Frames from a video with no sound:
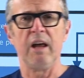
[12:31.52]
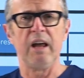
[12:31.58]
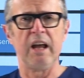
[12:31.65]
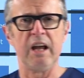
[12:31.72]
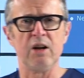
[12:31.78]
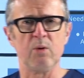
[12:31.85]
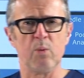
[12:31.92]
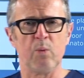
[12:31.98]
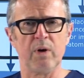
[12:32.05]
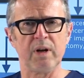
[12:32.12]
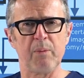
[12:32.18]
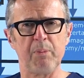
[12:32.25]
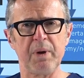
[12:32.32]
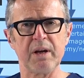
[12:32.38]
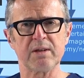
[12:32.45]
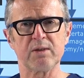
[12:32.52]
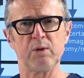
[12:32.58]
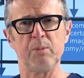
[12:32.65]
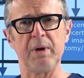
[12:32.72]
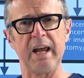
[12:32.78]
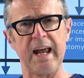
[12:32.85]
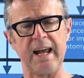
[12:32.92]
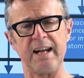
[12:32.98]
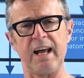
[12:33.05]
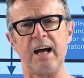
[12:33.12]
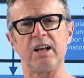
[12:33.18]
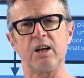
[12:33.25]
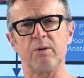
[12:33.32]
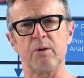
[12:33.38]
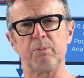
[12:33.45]
in what appears to be an
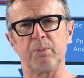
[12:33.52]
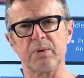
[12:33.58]
adequate